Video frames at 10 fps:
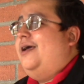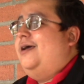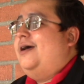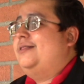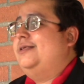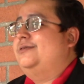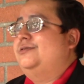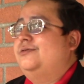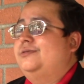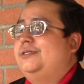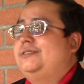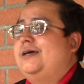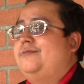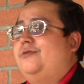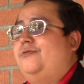I think shows need to
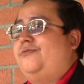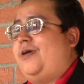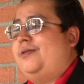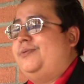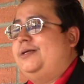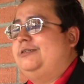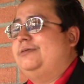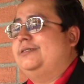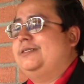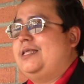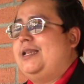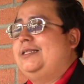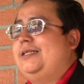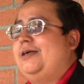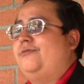have their own fan page, because at the end
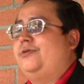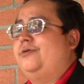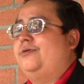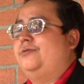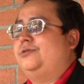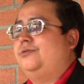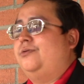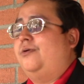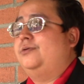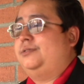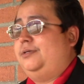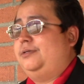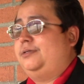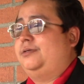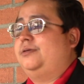of the day, when you're a show host at
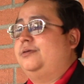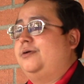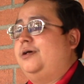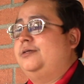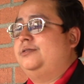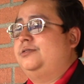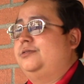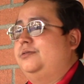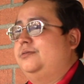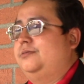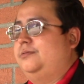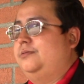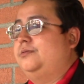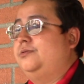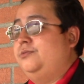college,
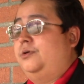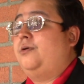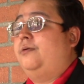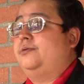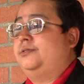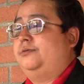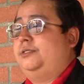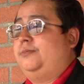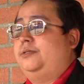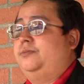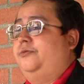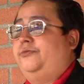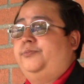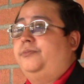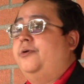you the host are responsible
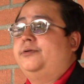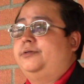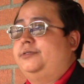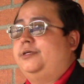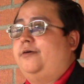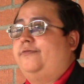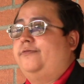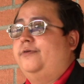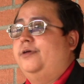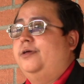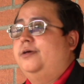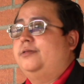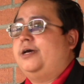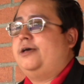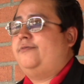for promoting yourself.
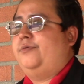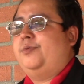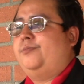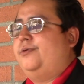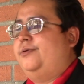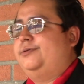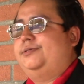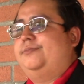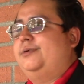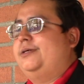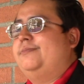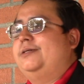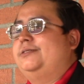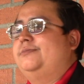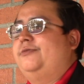I remember somebody
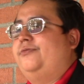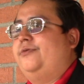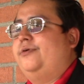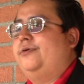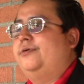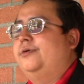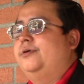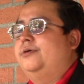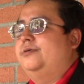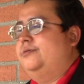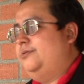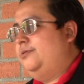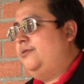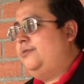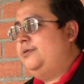mentioned before,
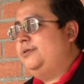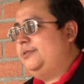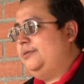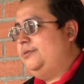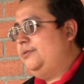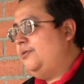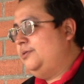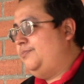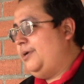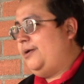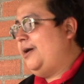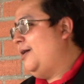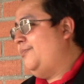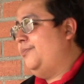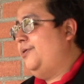no one knows better how
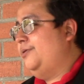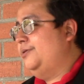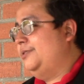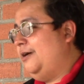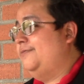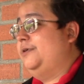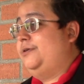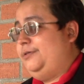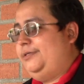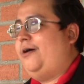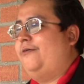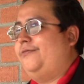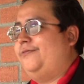to promote yourself than yourself.